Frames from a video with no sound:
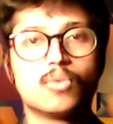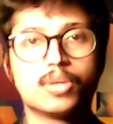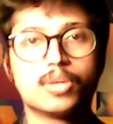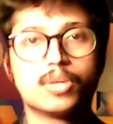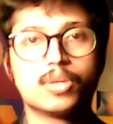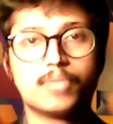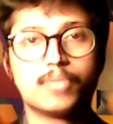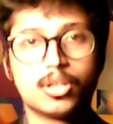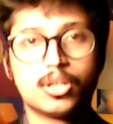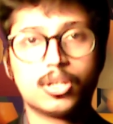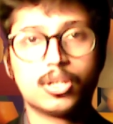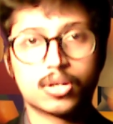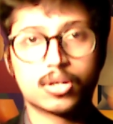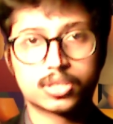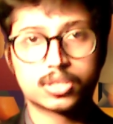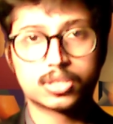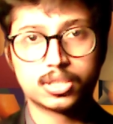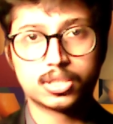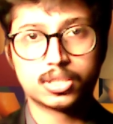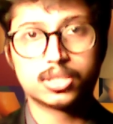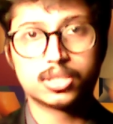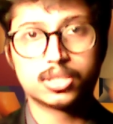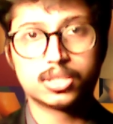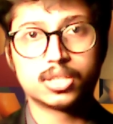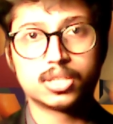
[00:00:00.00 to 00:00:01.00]
What
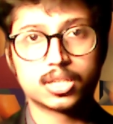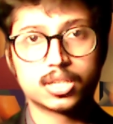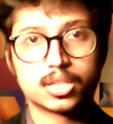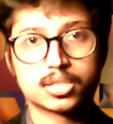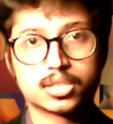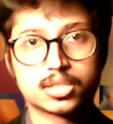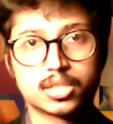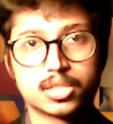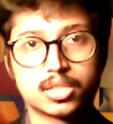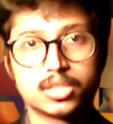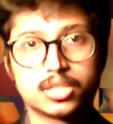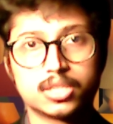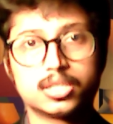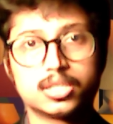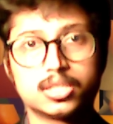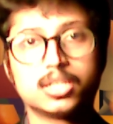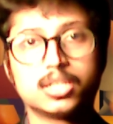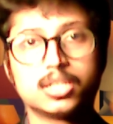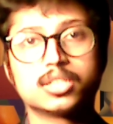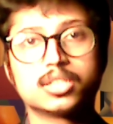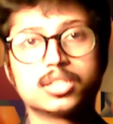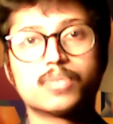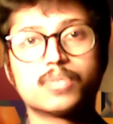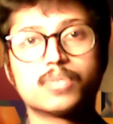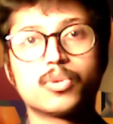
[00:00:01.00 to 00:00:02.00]
minoxidil does is
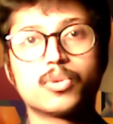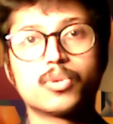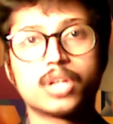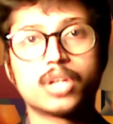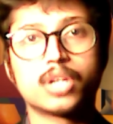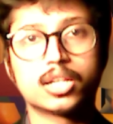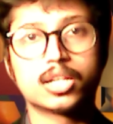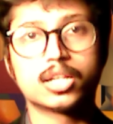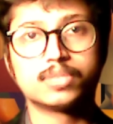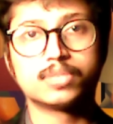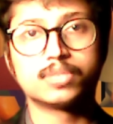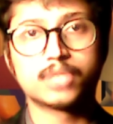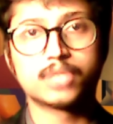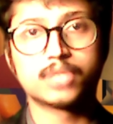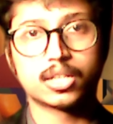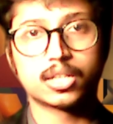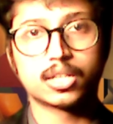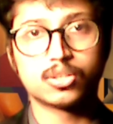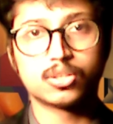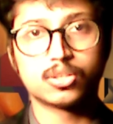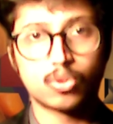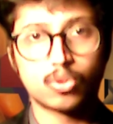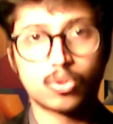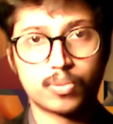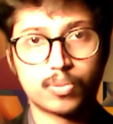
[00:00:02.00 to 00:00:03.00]
it is a potassium
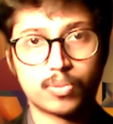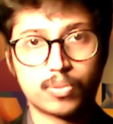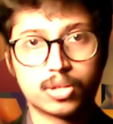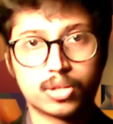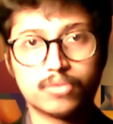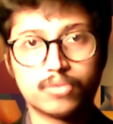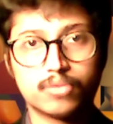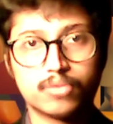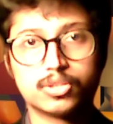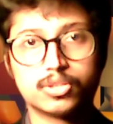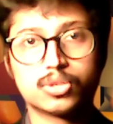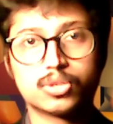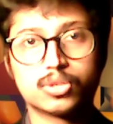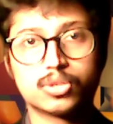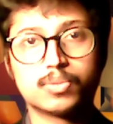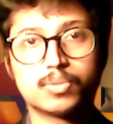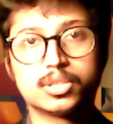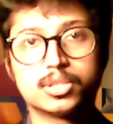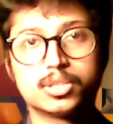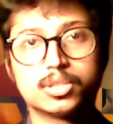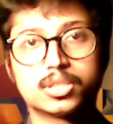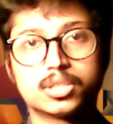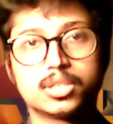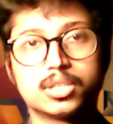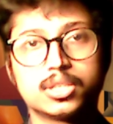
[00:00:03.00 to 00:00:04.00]
channel opener which
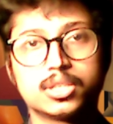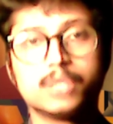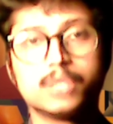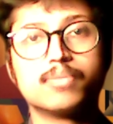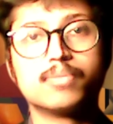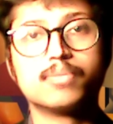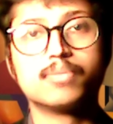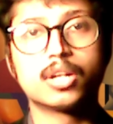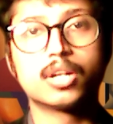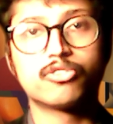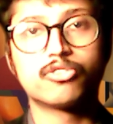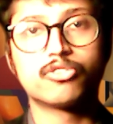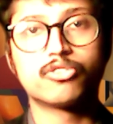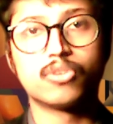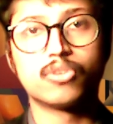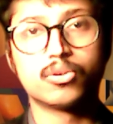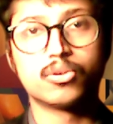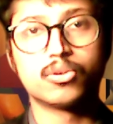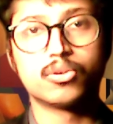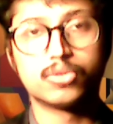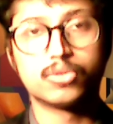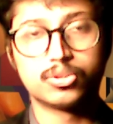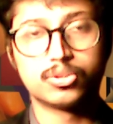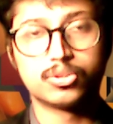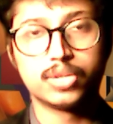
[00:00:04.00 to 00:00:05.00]
opens the blood
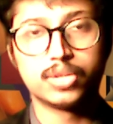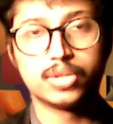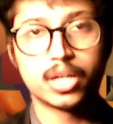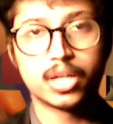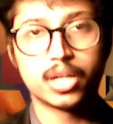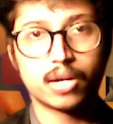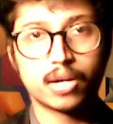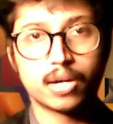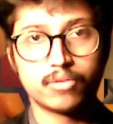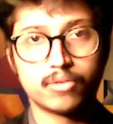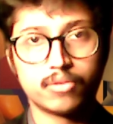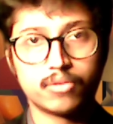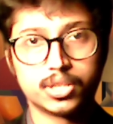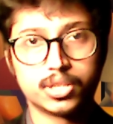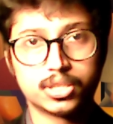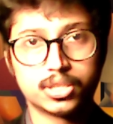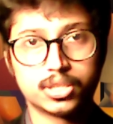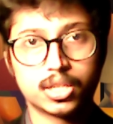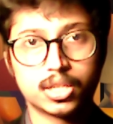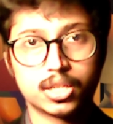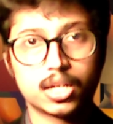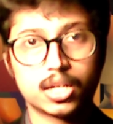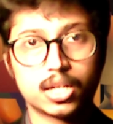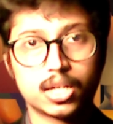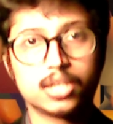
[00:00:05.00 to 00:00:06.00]
flow to the hair
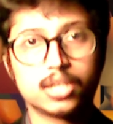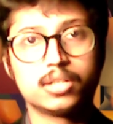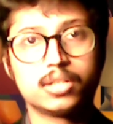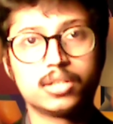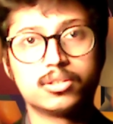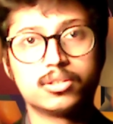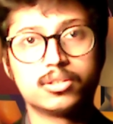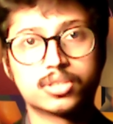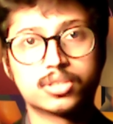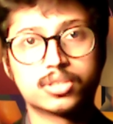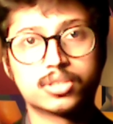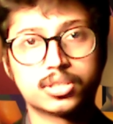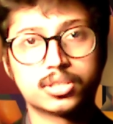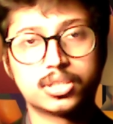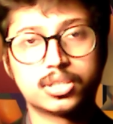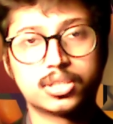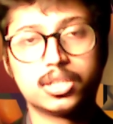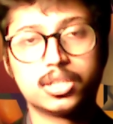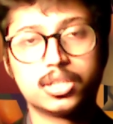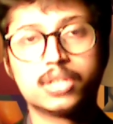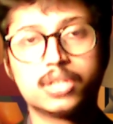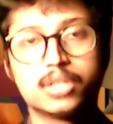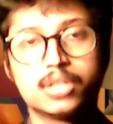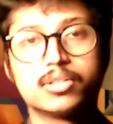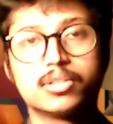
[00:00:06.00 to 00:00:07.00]
region, and it results
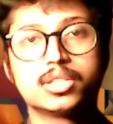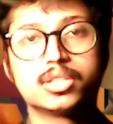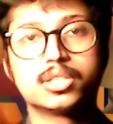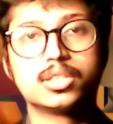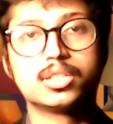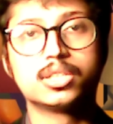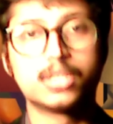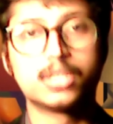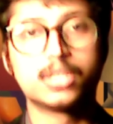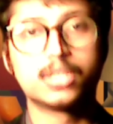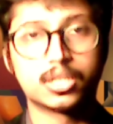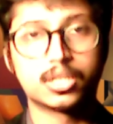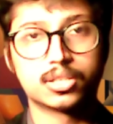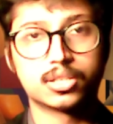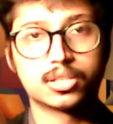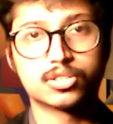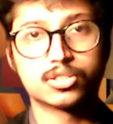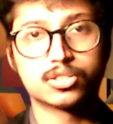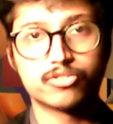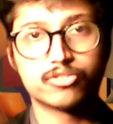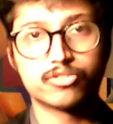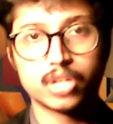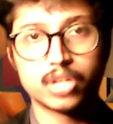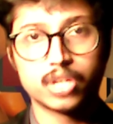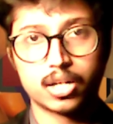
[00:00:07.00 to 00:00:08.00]
in increase in
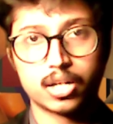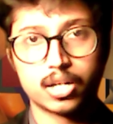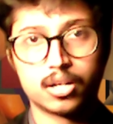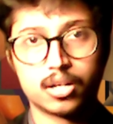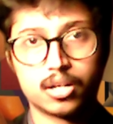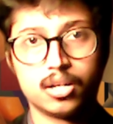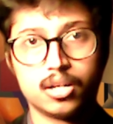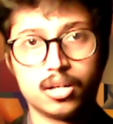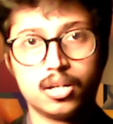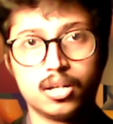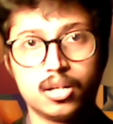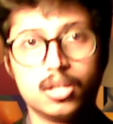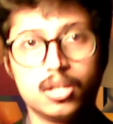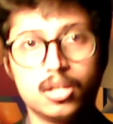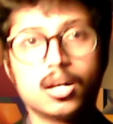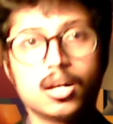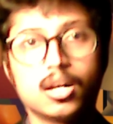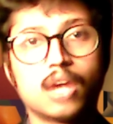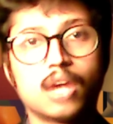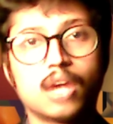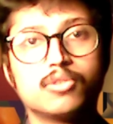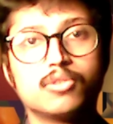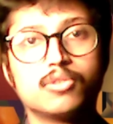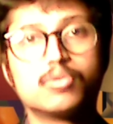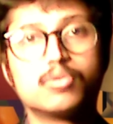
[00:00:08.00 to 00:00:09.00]
thickness of the hair.
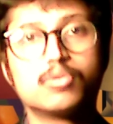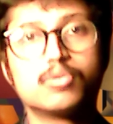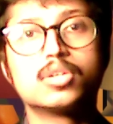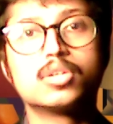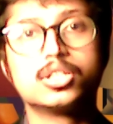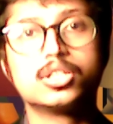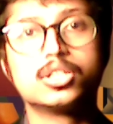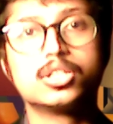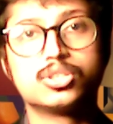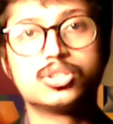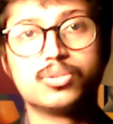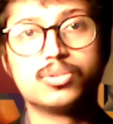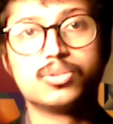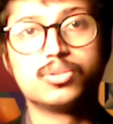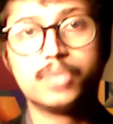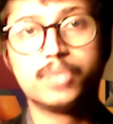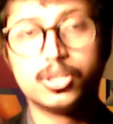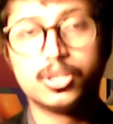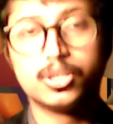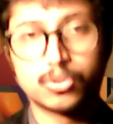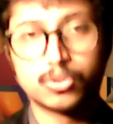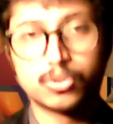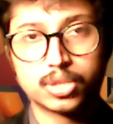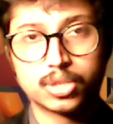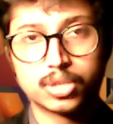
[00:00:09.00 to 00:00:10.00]
However, it should be
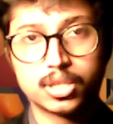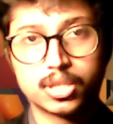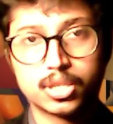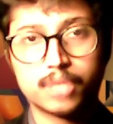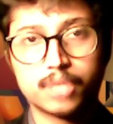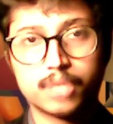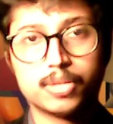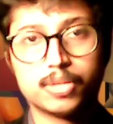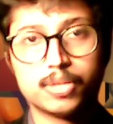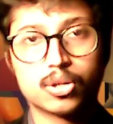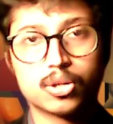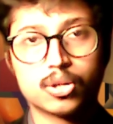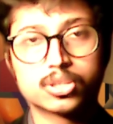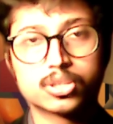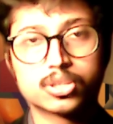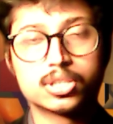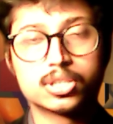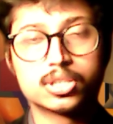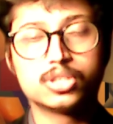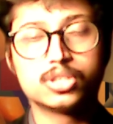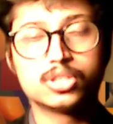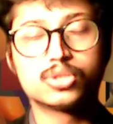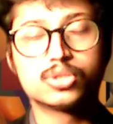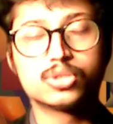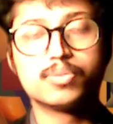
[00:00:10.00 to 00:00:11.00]
noted that
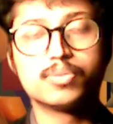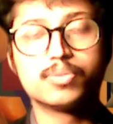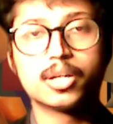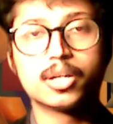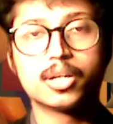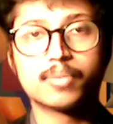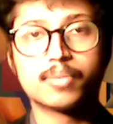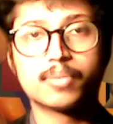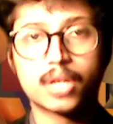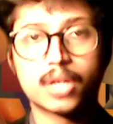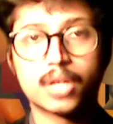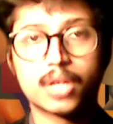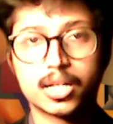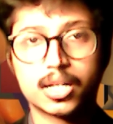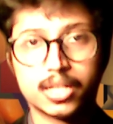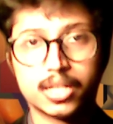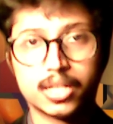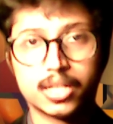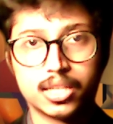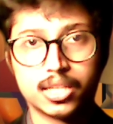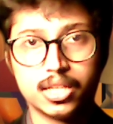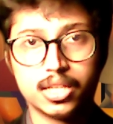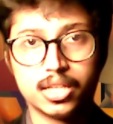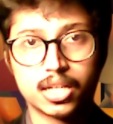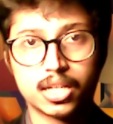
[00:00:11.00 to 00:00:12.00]
minoxidil should be applied
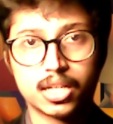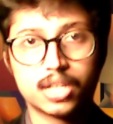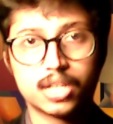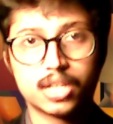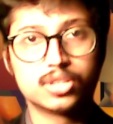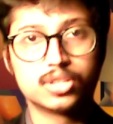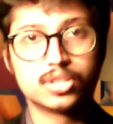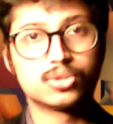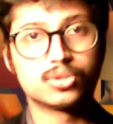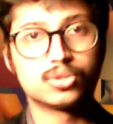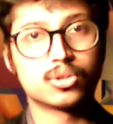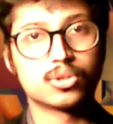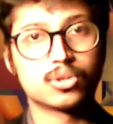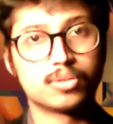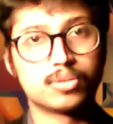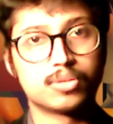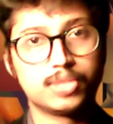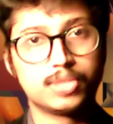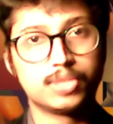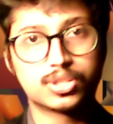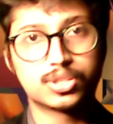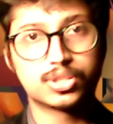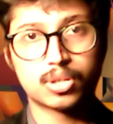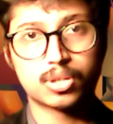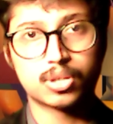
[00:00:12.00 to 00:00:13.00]
daily and should not
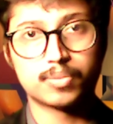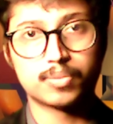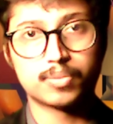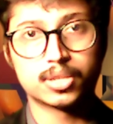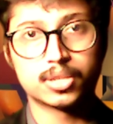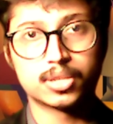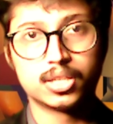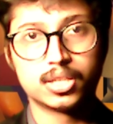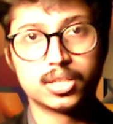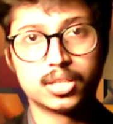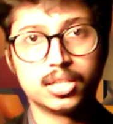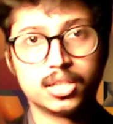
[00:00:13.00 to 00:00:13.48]
be stopped.